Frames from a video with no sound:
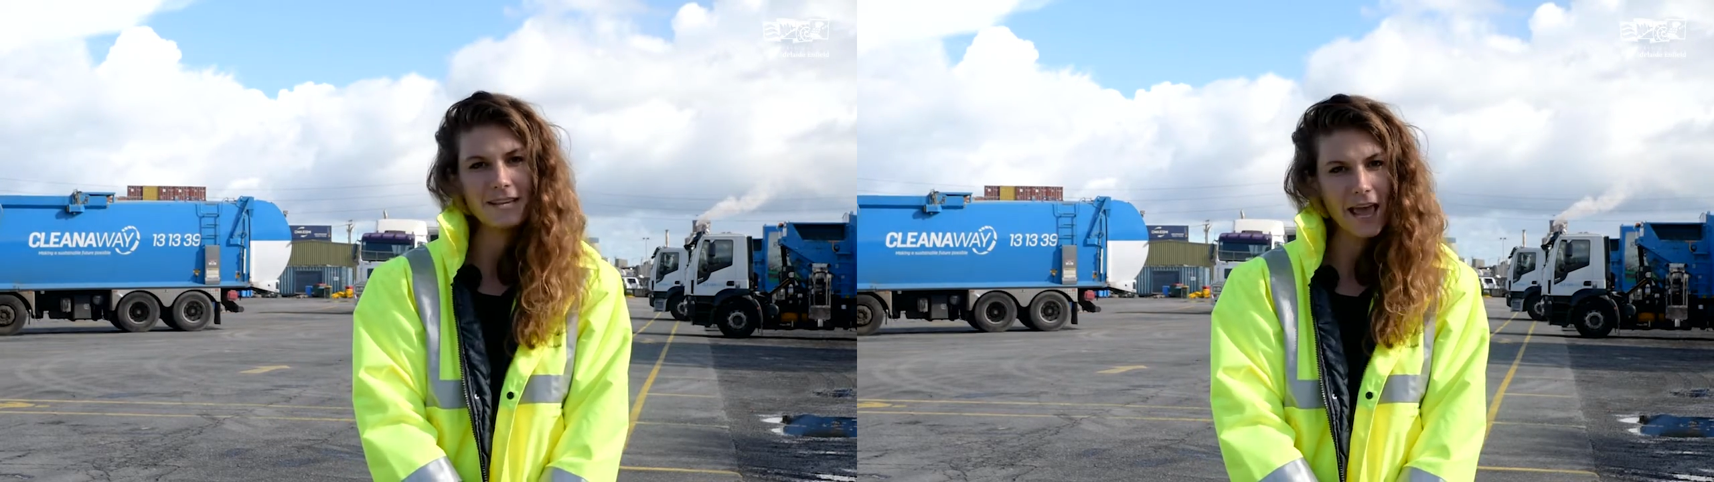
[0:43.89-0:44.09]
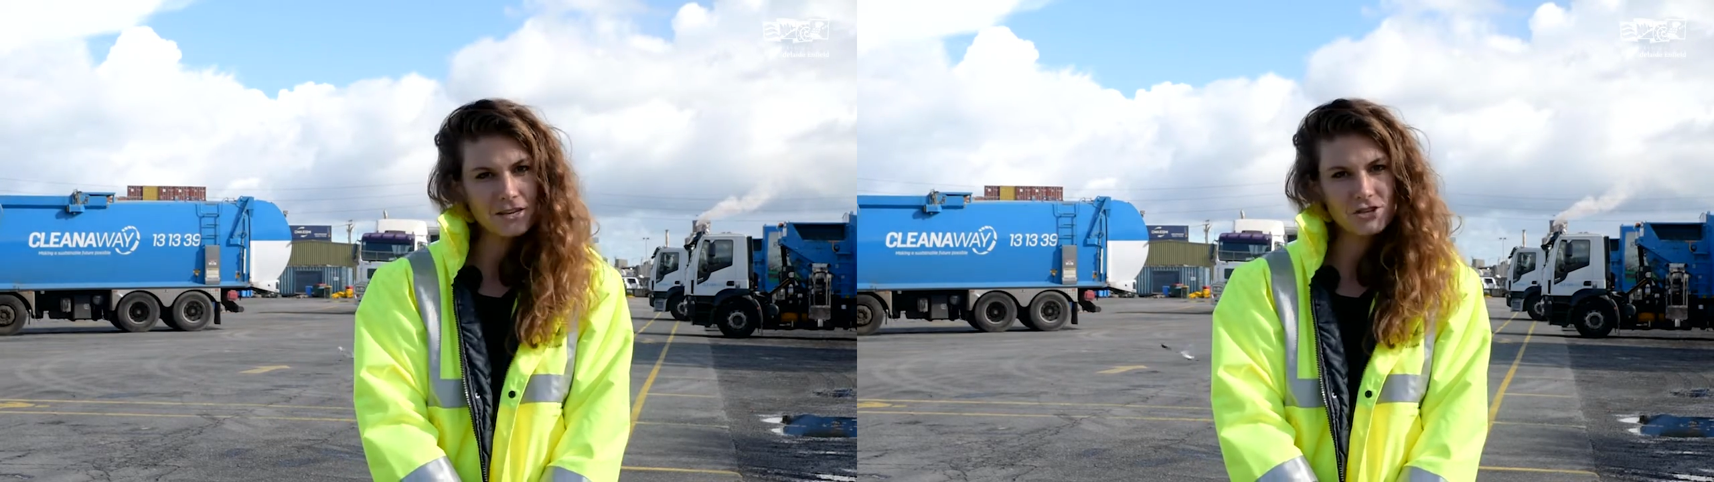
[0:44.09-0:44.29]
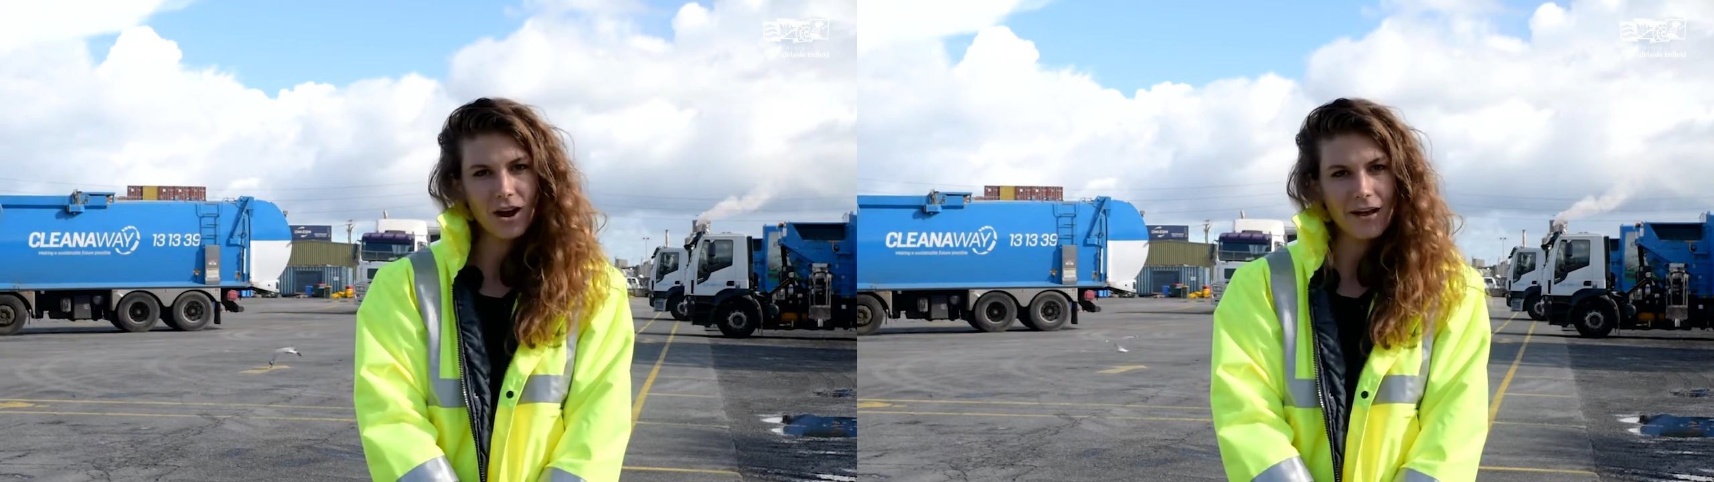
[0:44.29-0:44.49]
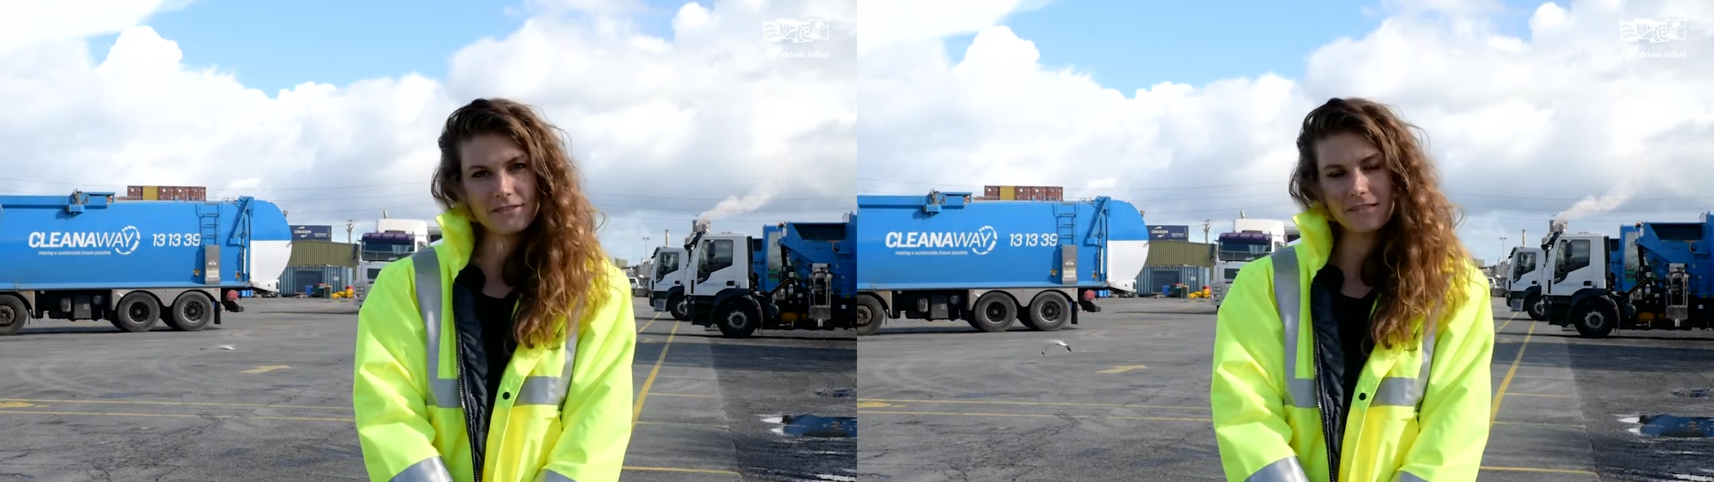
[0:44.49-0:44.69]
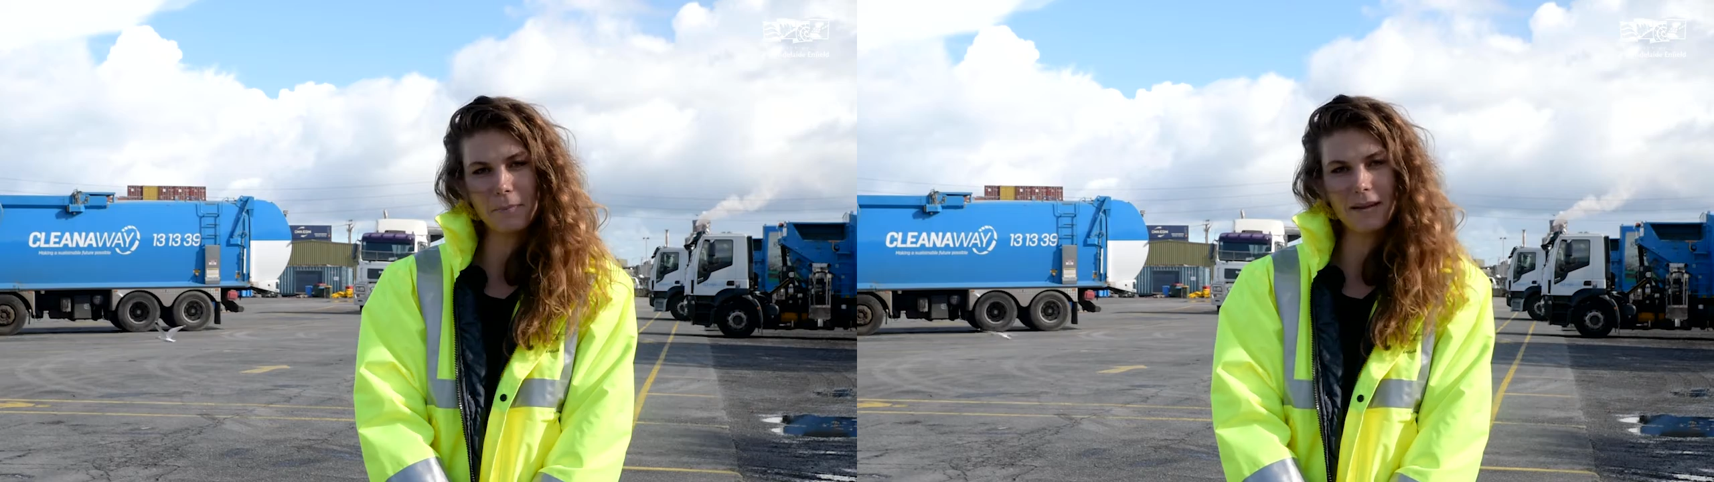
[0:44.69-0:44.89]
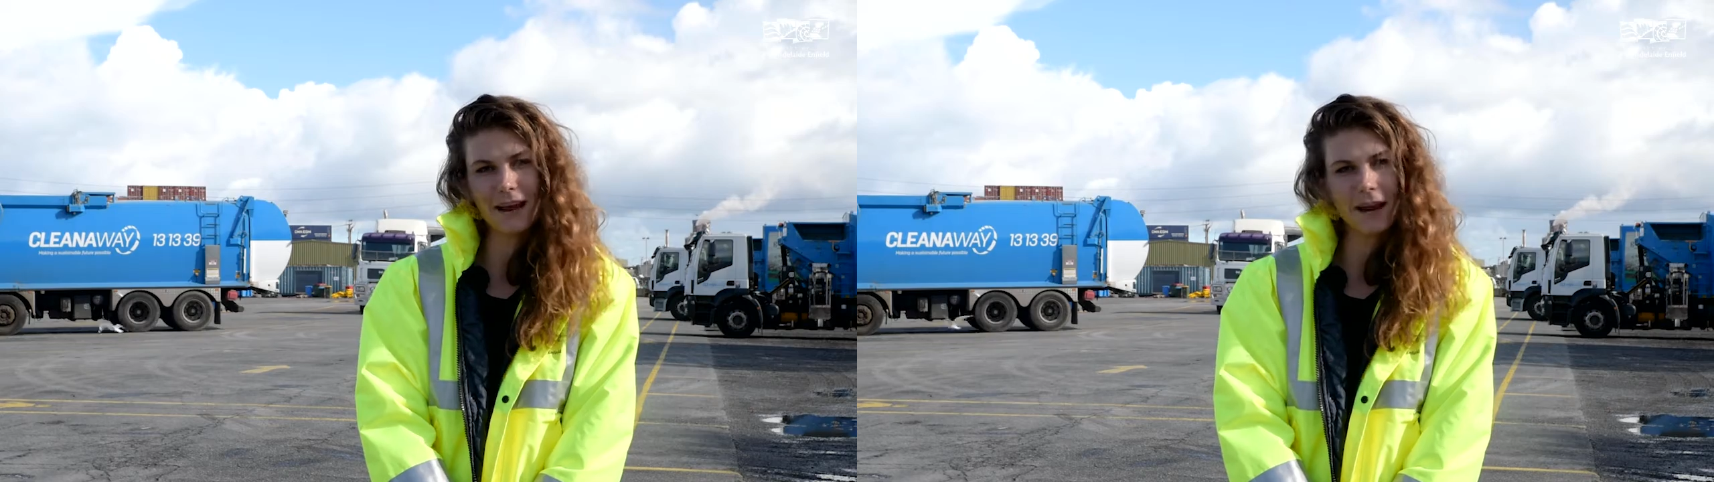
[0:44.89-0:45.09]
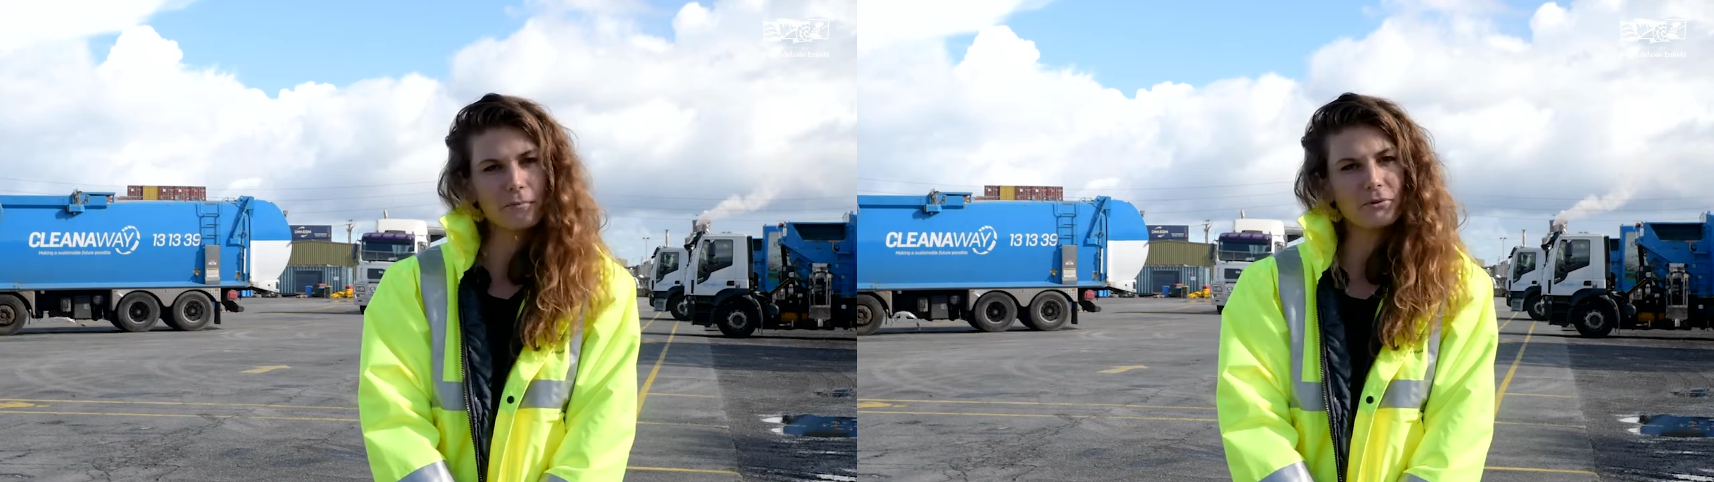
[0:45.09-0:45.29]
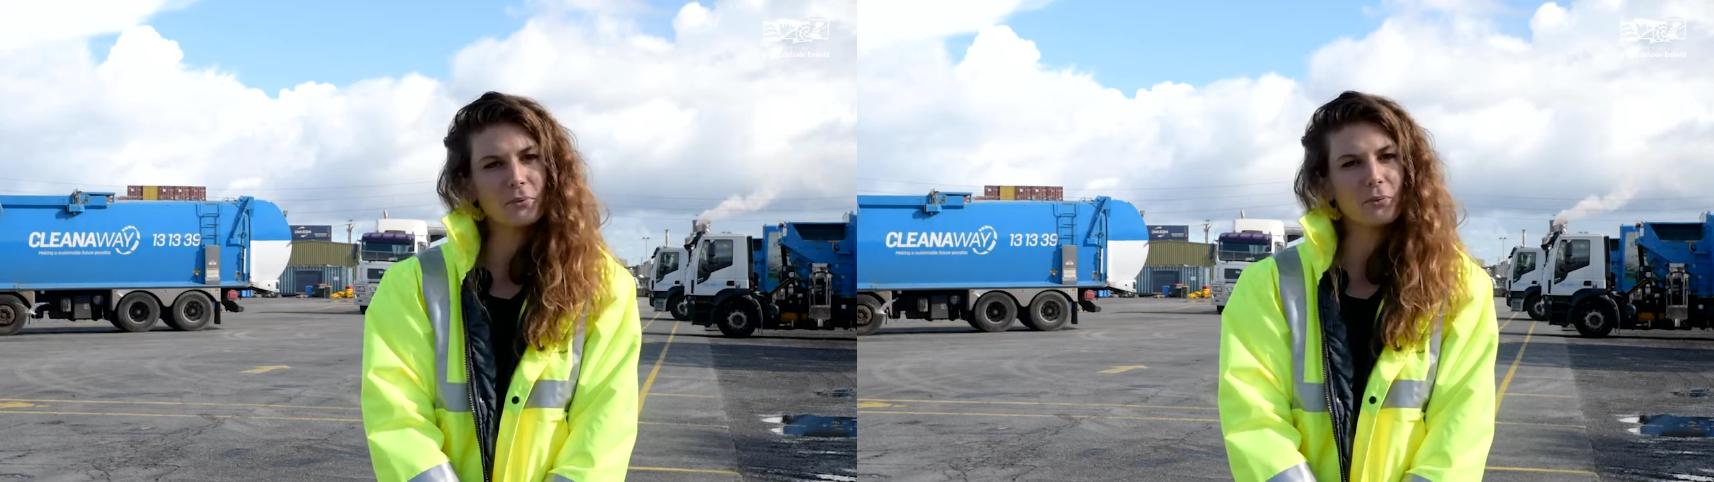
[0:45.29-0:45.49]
10 drivers have been unable to